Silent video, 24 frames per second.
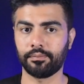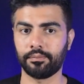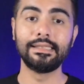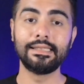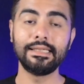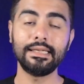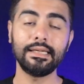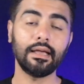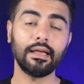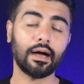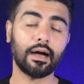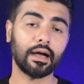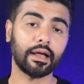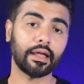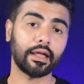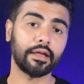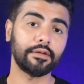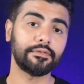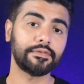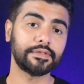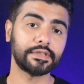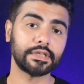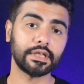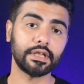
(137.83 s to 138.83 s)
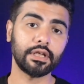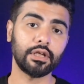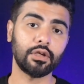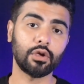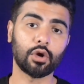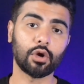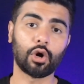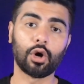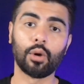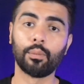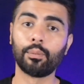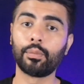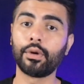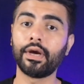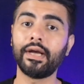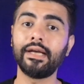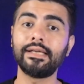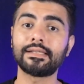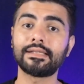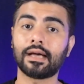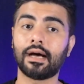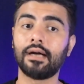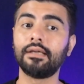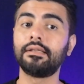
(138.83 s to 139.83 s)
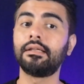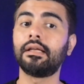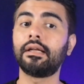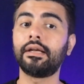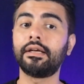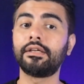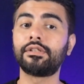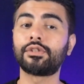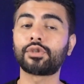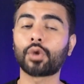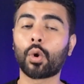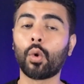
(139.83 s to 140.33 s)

DIFC operates under its